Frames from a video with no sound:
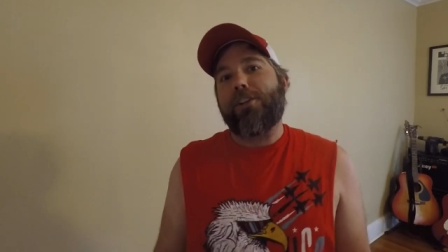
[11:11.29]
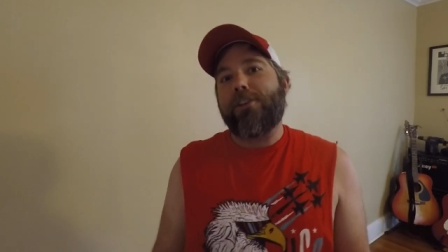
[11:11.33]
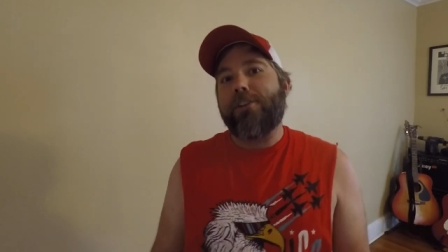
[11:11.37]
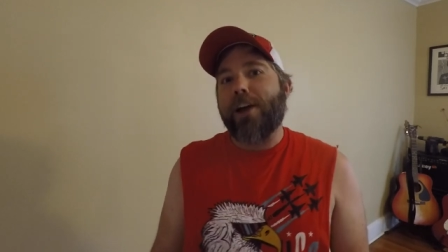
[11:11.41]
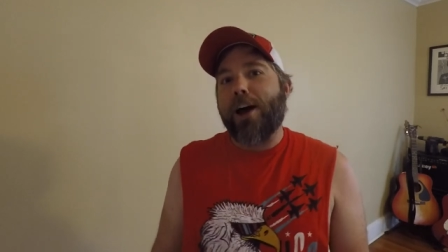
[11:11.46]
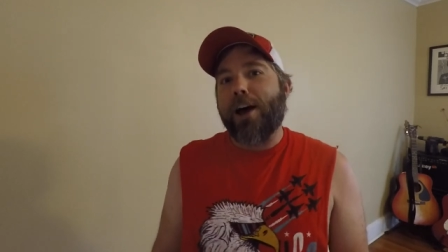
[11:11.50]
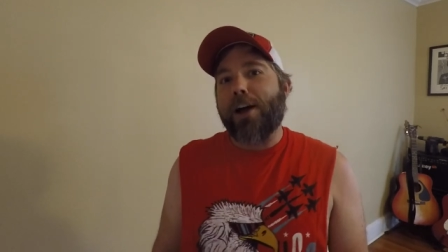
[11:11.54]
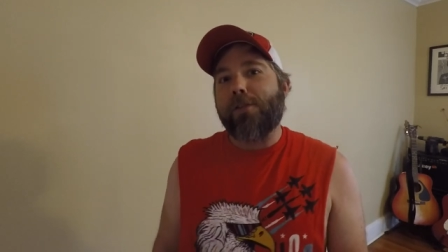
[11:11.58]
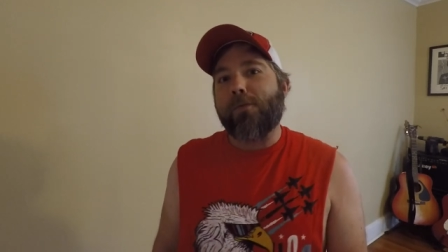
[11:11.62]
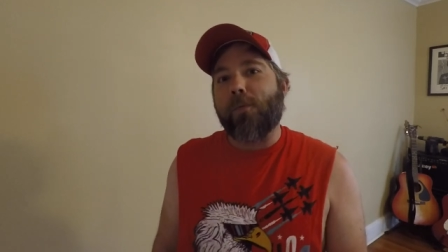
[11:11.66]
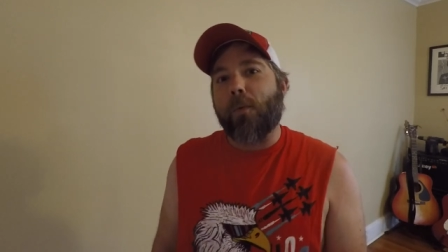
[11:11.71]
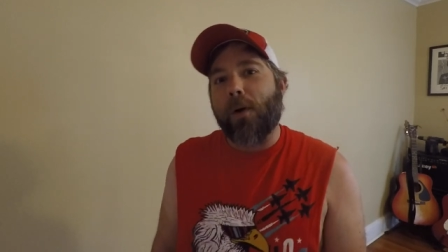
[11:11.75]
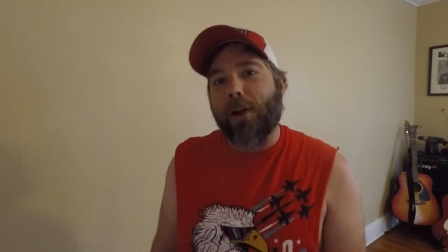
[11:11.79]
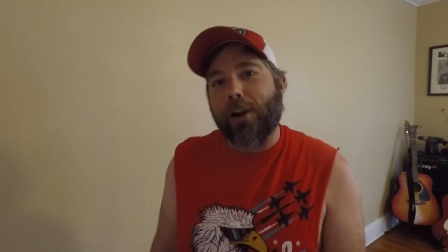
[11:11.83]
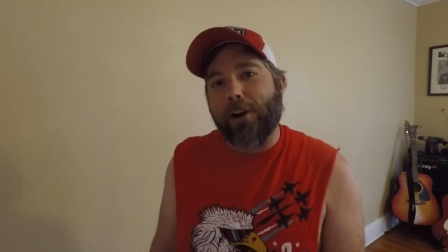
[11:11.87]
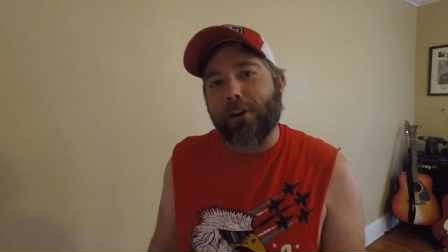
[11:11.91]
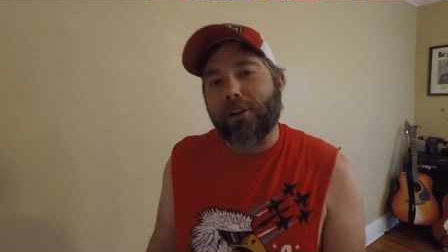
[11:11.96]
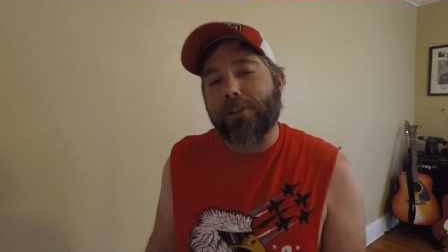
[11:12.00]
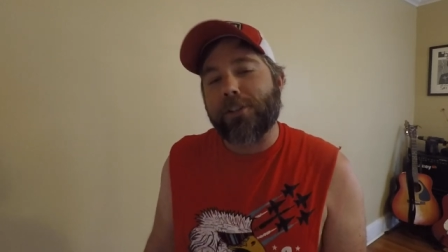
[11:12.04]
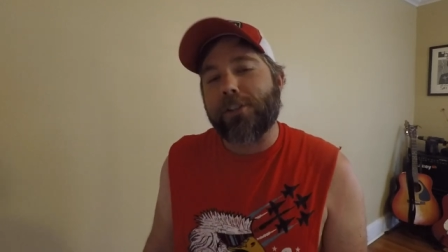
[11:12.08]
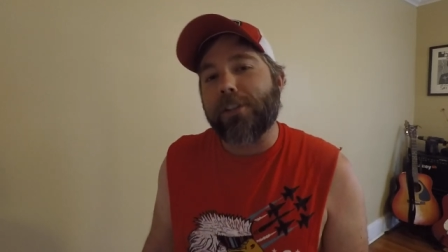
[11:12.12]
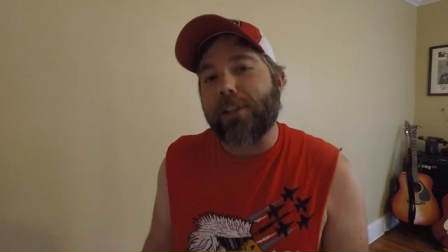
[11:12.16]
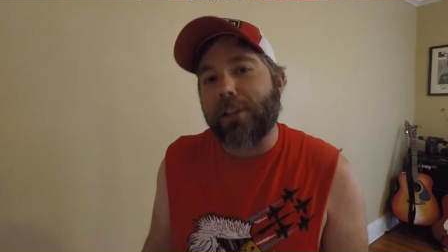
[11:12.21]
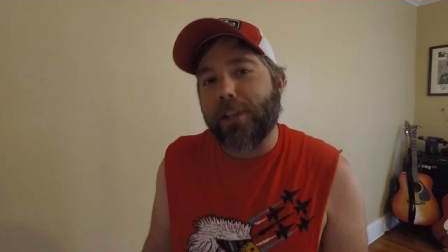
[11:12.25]
not wear
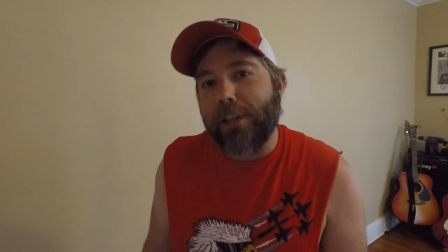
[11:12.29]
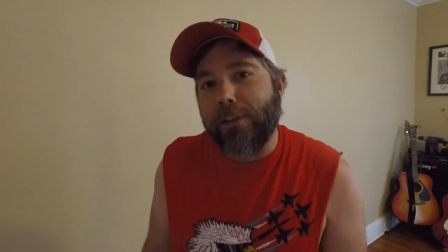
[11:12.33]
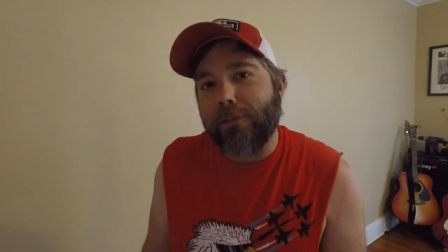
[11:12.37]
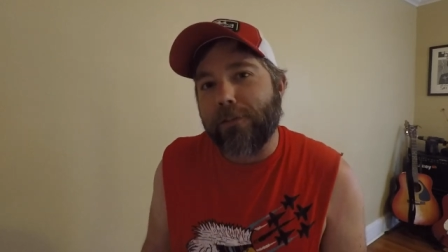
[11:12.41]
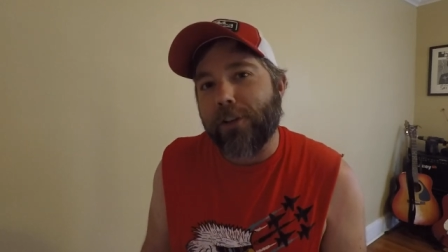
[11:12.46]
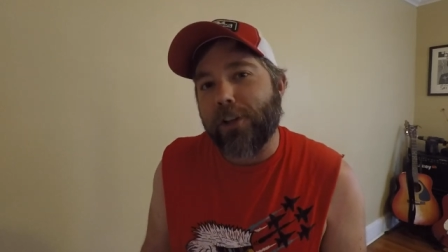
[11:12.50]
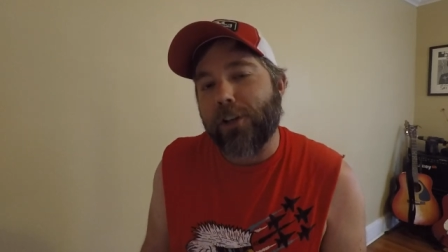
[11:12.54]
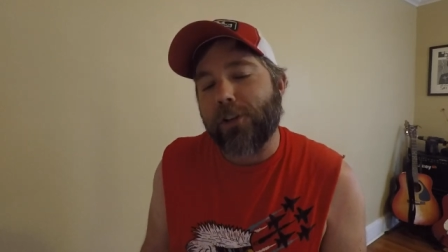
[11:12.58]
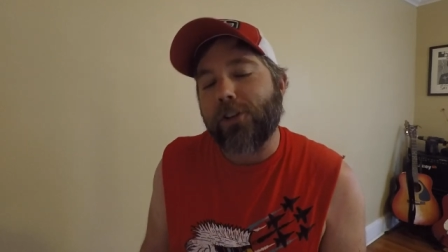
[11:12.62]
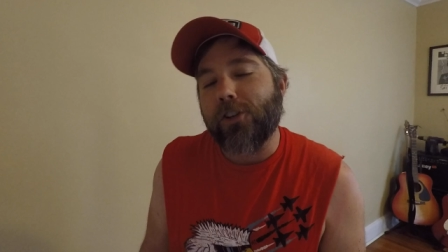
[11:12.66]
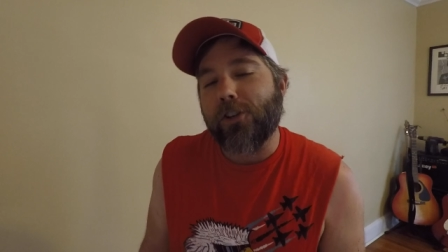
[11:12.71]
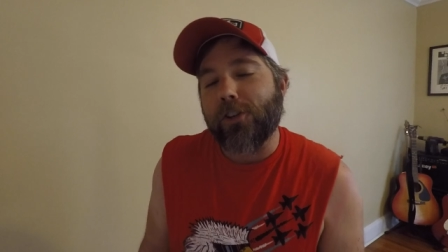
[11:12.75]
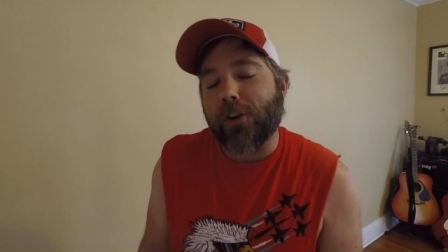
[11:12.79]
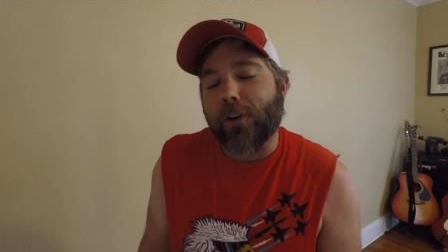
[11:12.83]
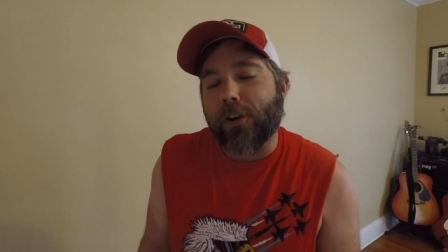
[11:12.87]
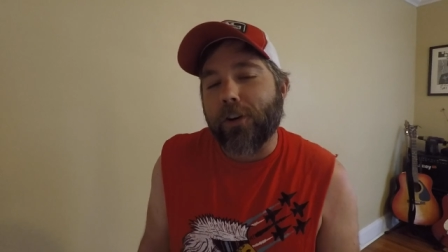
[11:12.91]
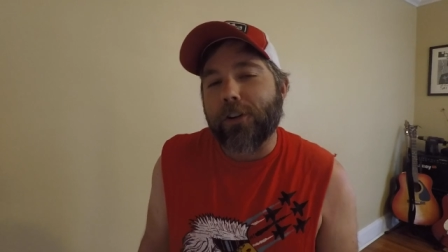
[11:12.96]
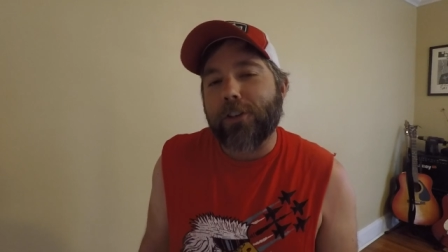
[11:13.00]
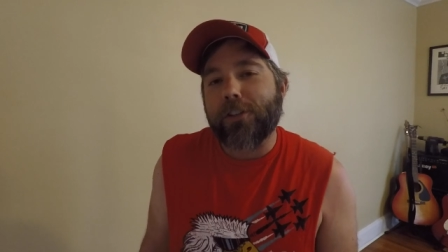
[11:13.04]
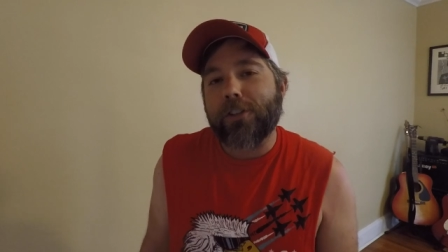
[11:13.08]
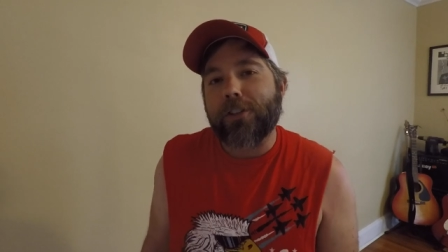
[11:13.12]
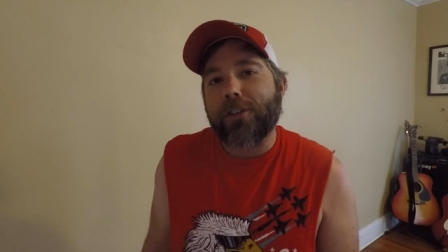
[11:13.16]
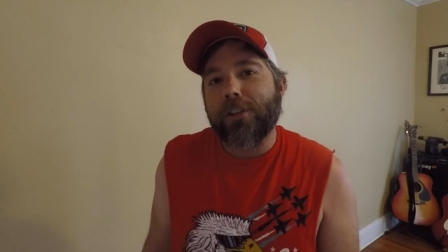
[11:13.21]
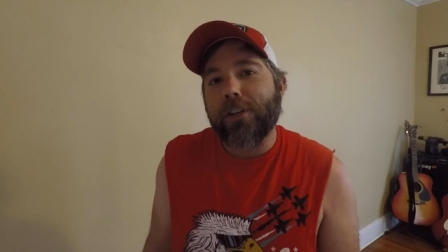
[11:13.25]
sleeveless
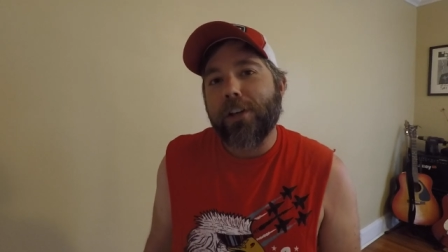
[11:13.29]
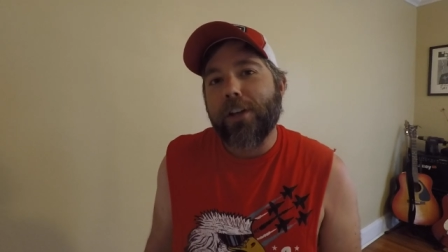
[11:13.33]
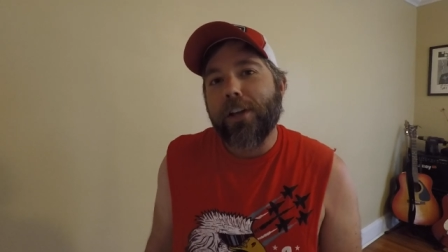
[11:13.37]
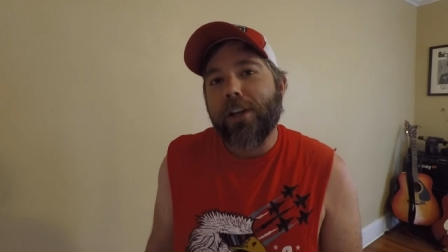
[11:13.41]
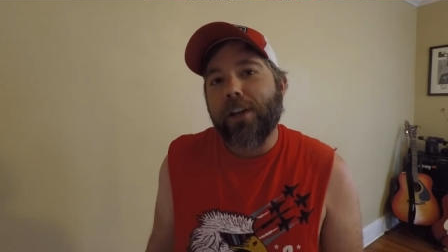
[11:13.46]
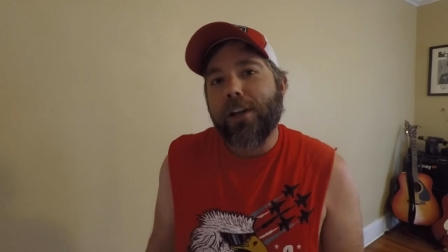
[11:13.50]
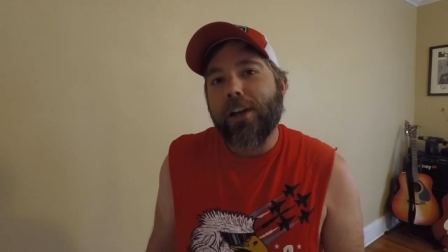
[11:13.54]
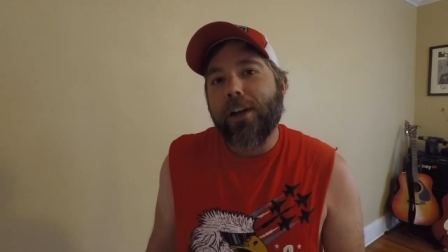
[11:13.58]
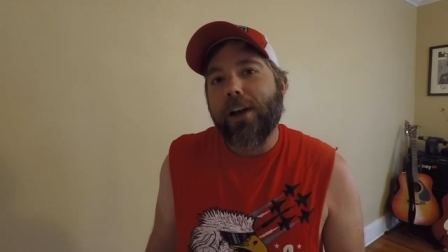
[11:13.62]
shirts